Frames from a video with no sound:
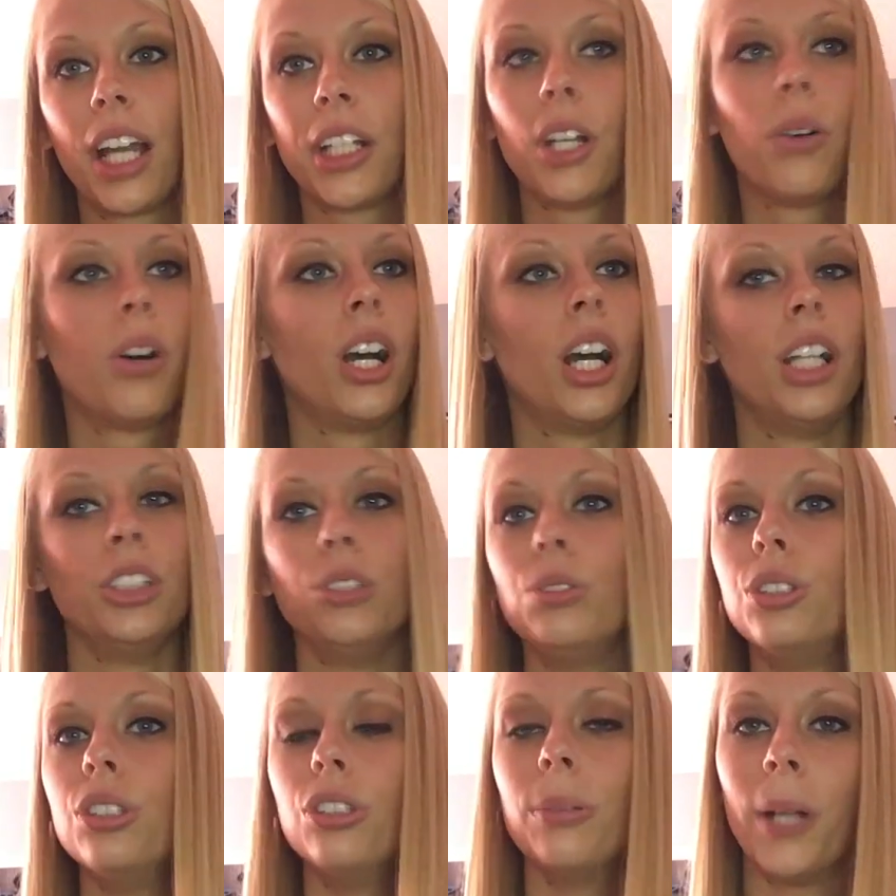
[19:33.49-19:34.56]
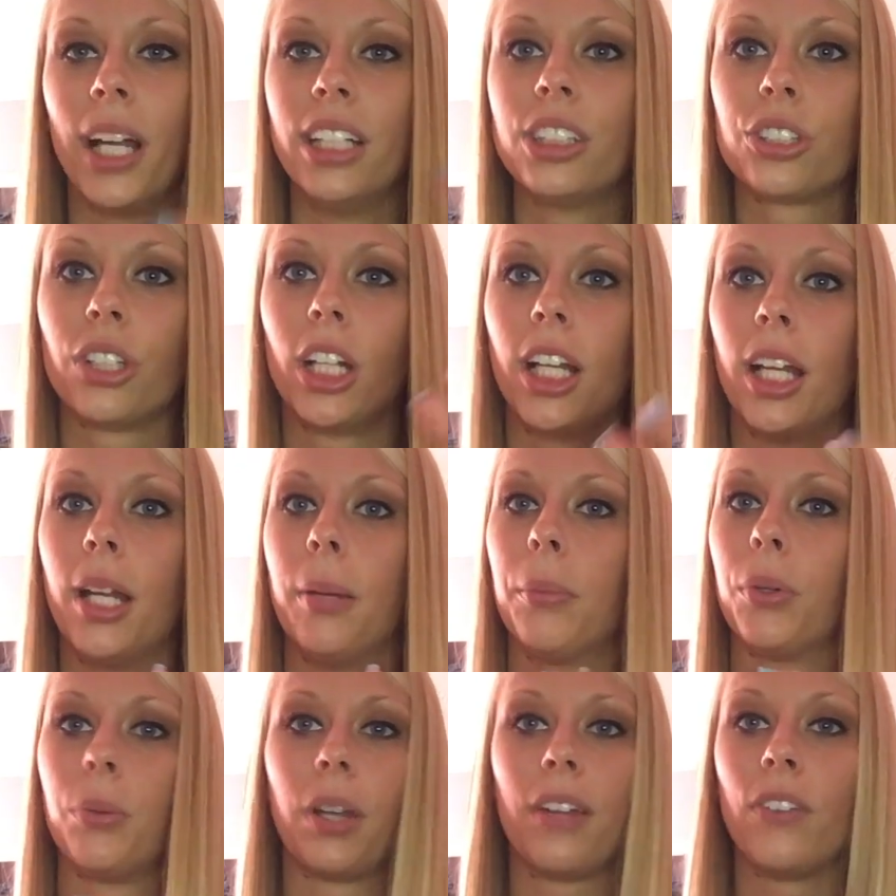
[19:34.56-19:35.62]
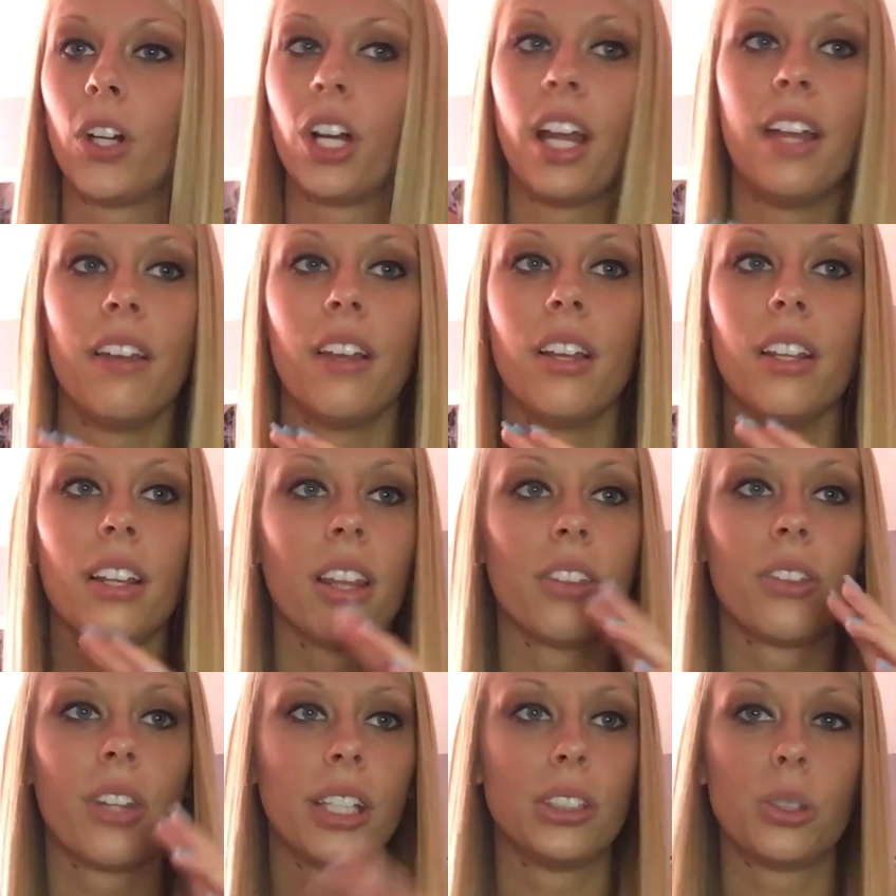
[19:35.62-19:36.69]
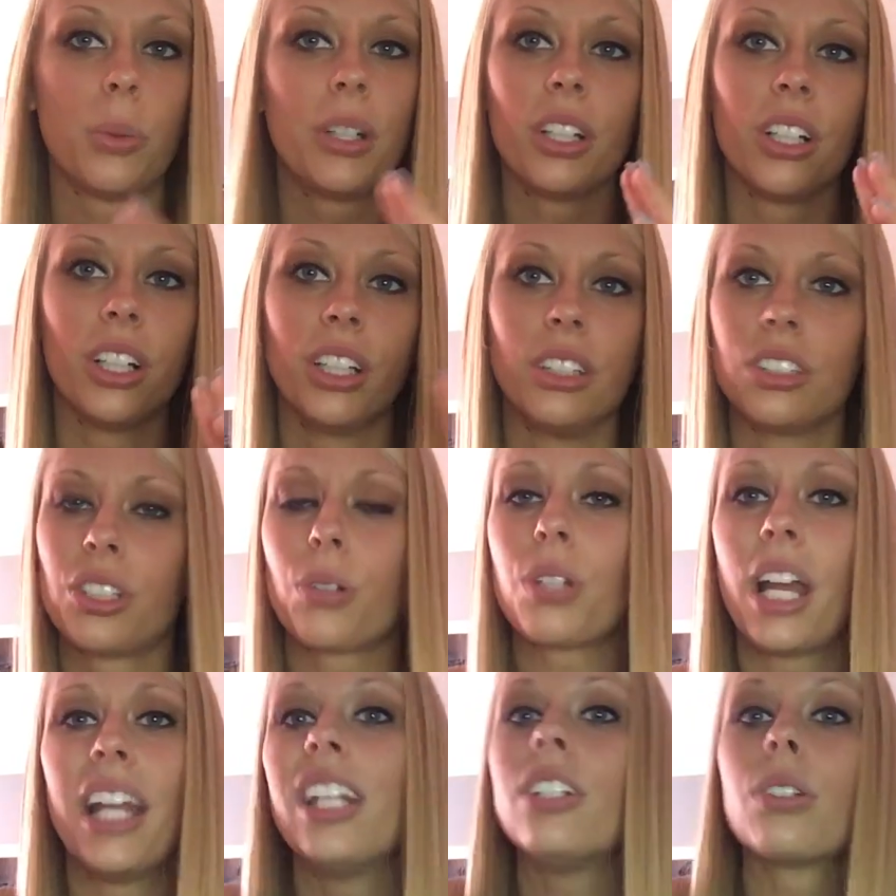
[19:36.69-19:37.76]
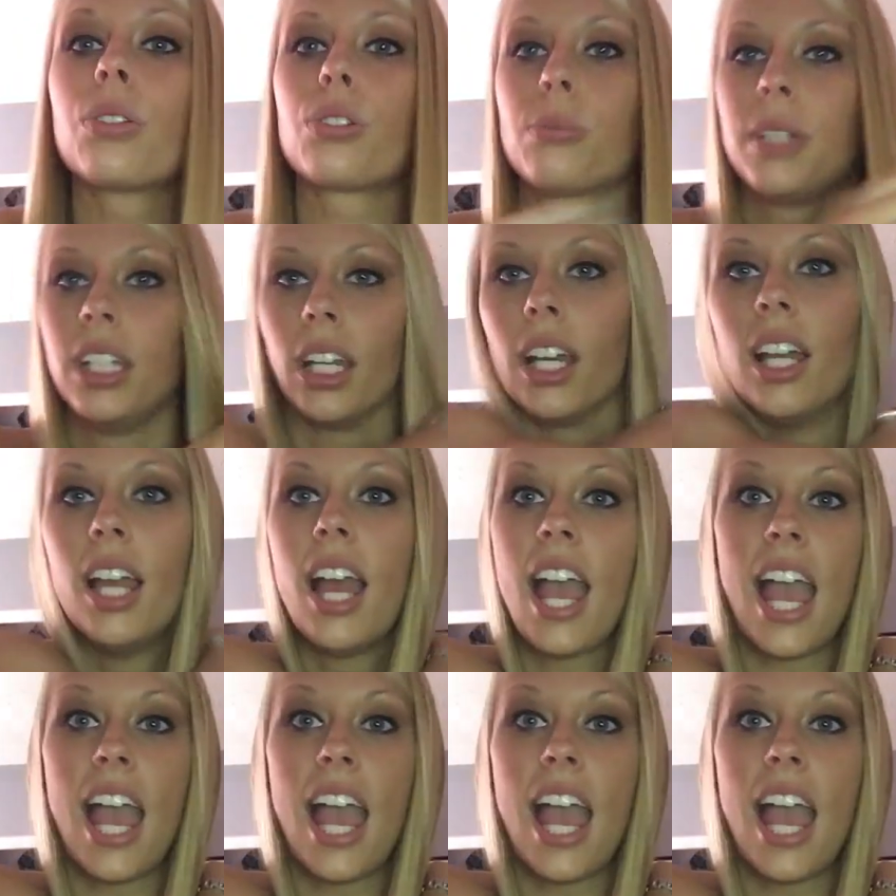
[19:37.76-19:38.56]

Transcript: I go on YouTube or Instagram or whatever, and like Twitter and so any social media,